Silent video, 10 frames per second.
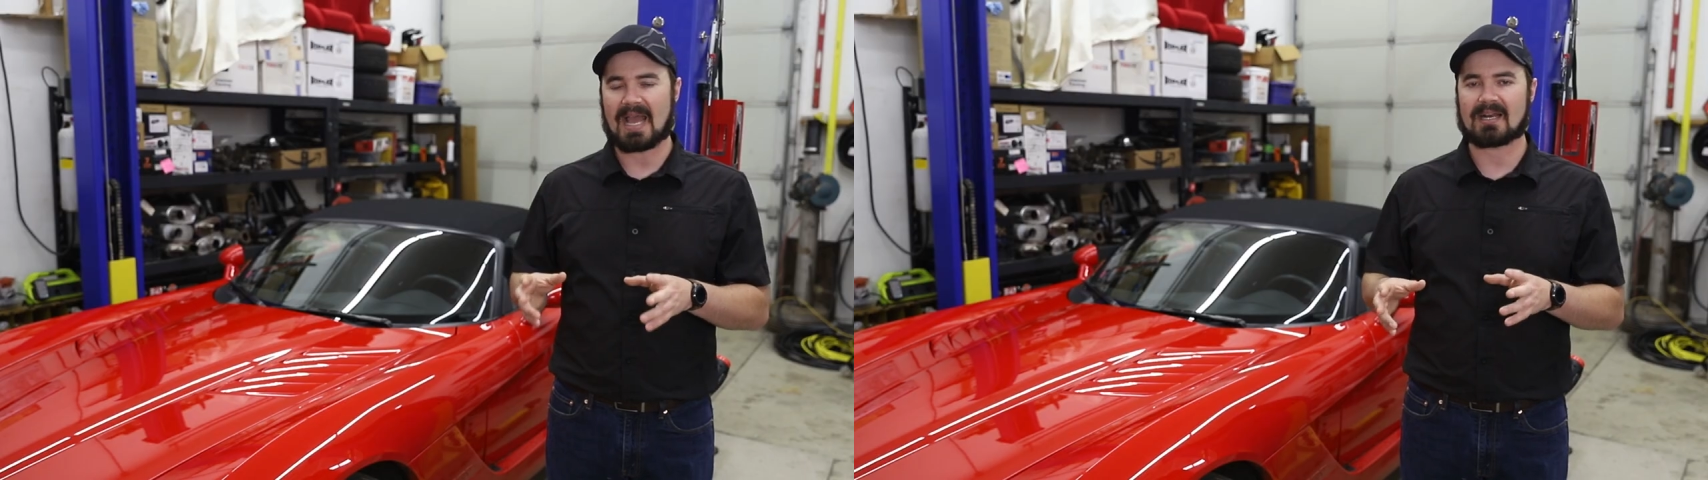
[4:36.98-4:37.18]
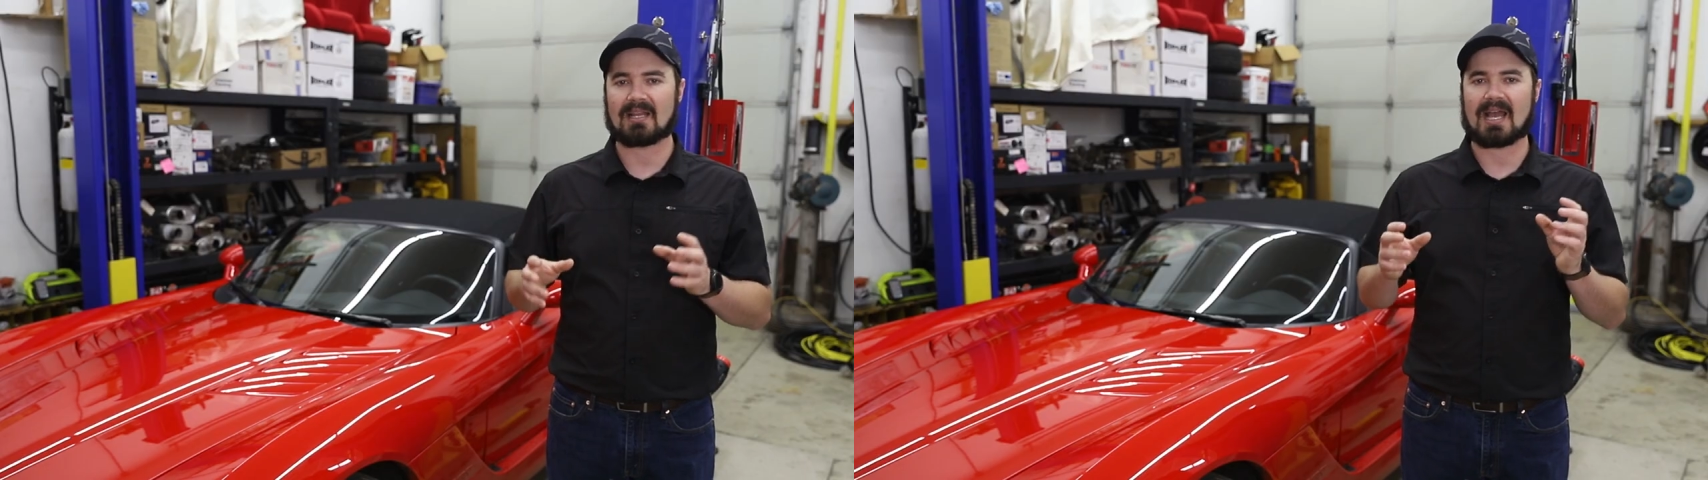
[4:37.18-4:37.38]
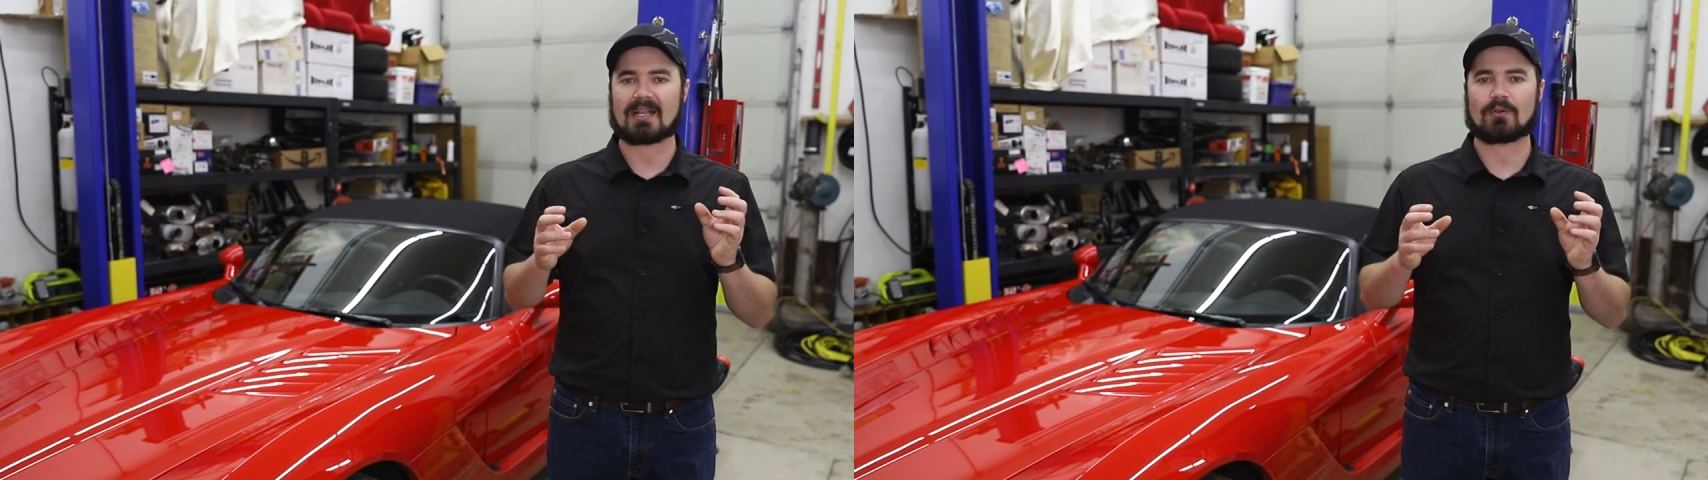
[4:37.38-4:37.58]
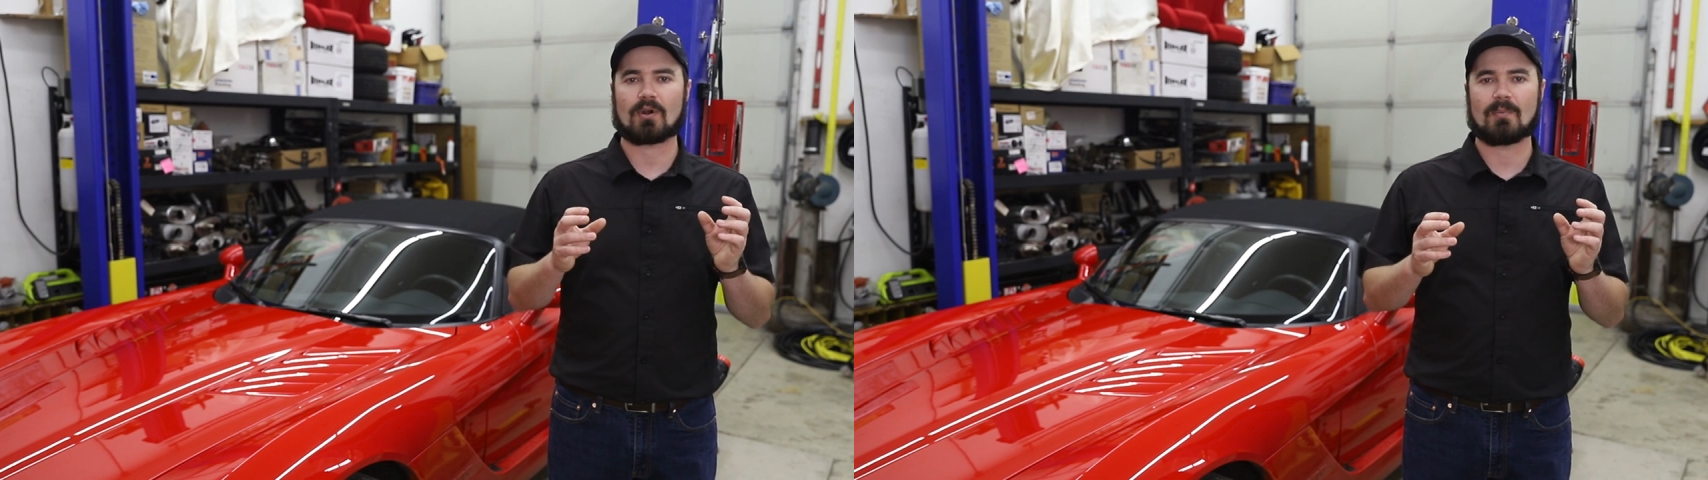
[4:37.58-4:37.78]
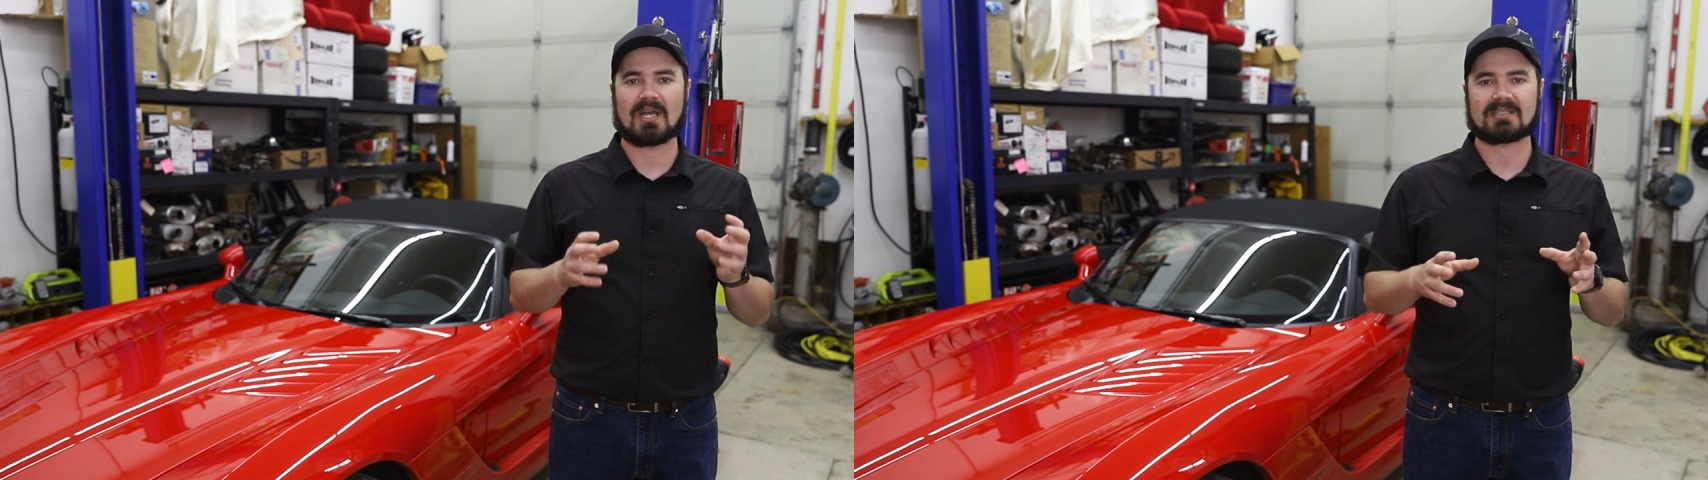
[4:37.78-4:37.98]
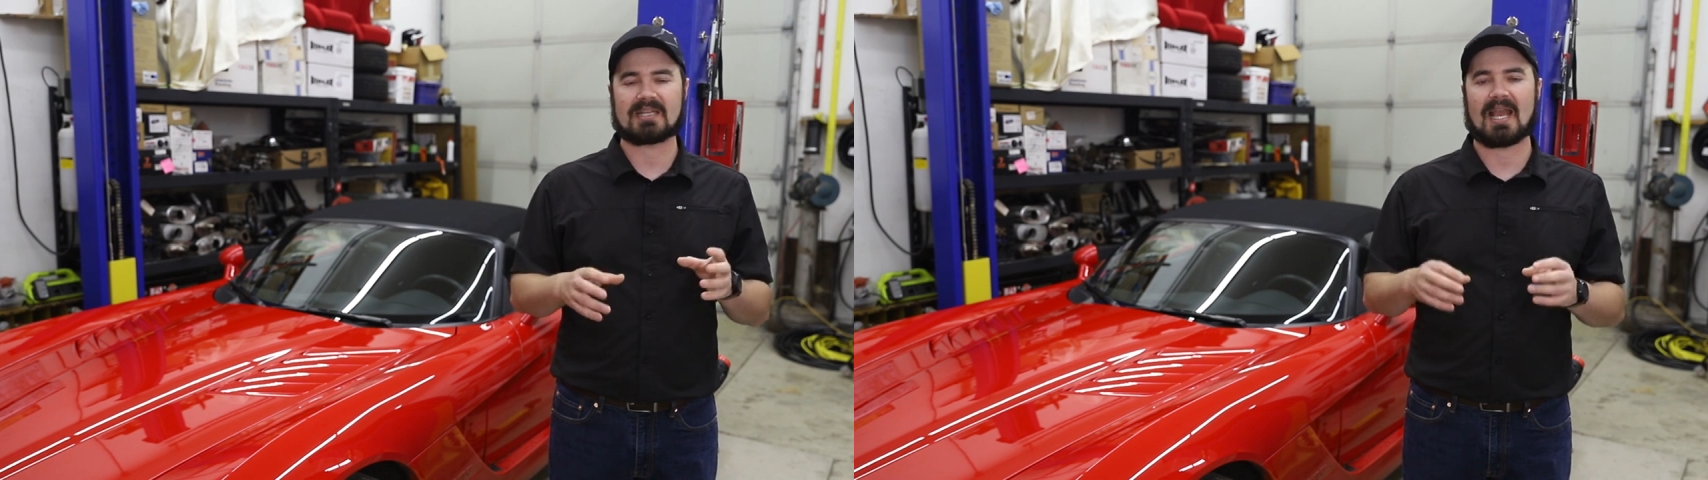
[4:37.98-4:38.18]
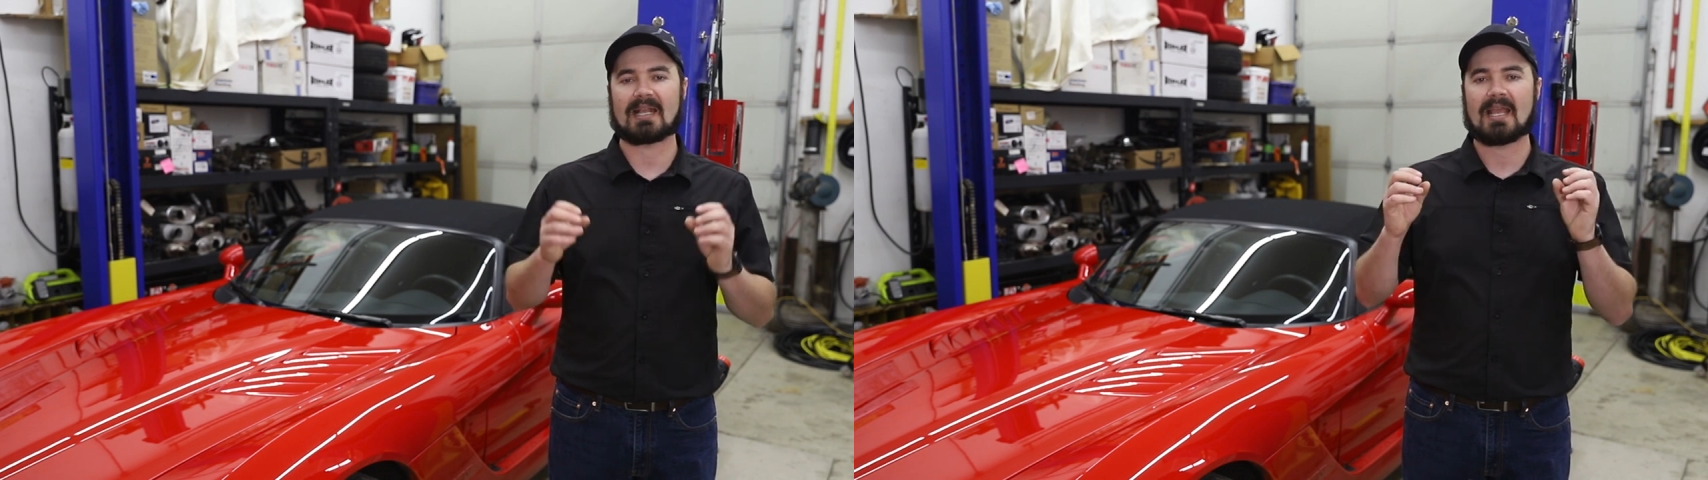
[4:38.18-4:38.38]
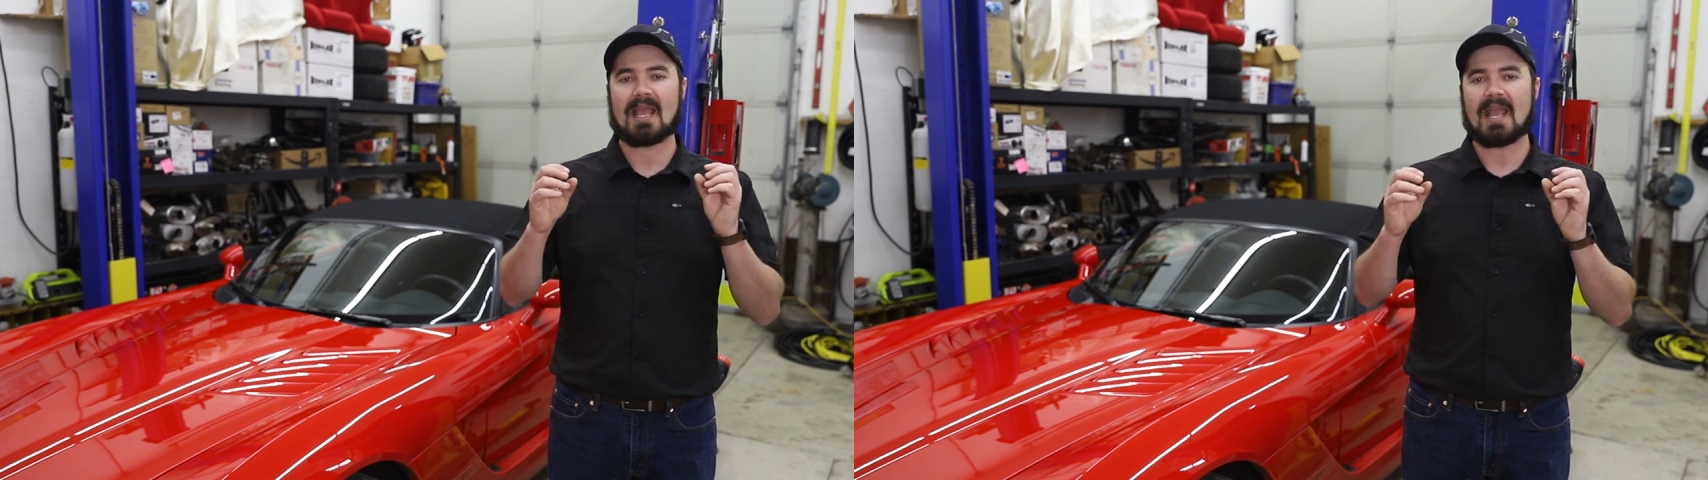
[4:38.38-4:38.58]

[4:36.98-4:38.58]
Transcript: Cadillac, or a Mustang,